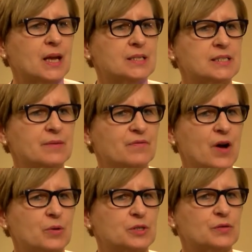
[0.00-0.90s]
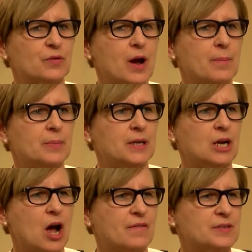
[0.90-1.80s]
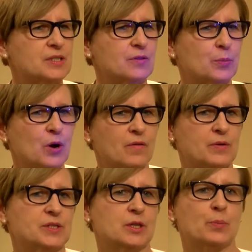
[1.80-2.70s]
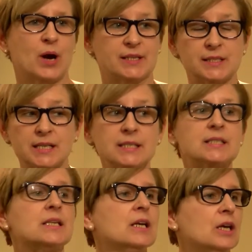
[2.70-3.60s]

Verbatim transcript: some folks from the Office of the Provost and the President